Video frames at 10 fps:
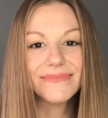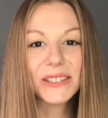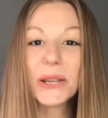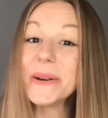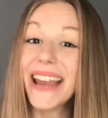
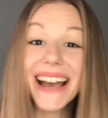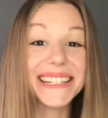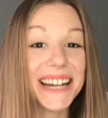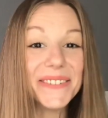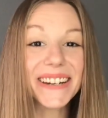So
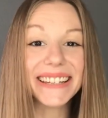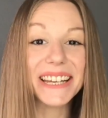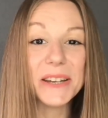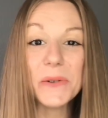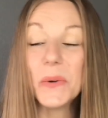yeah, definitely
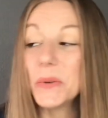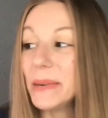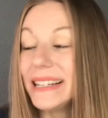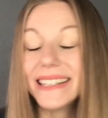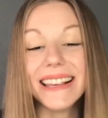you will
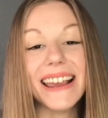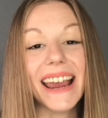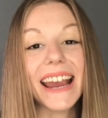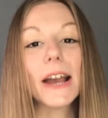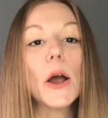be
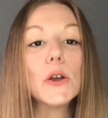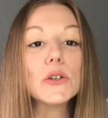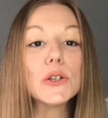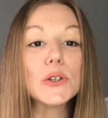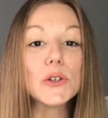seeing
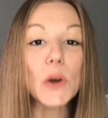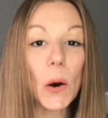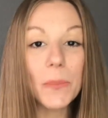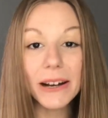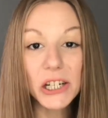
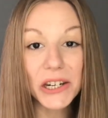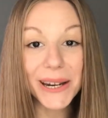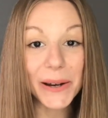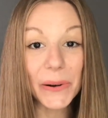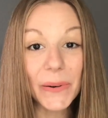so much
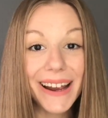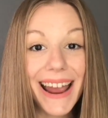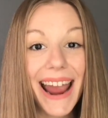new.